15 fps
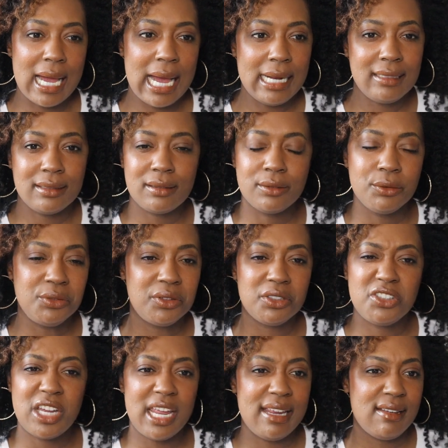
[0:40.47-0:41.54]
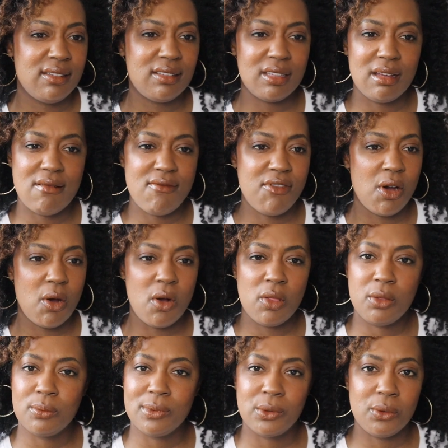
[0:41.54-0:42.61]
I just loosed the chains of all
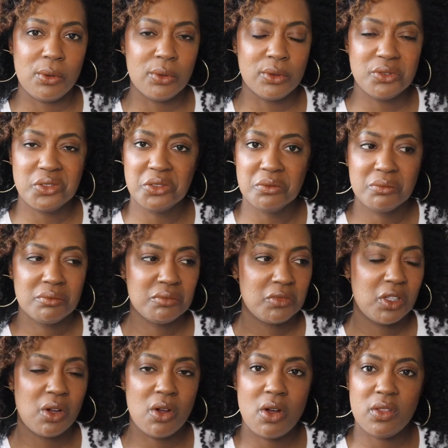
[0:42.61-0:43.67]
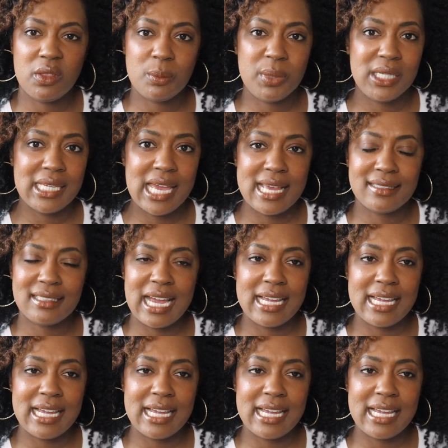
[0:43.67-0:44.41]
the rules, all the BS.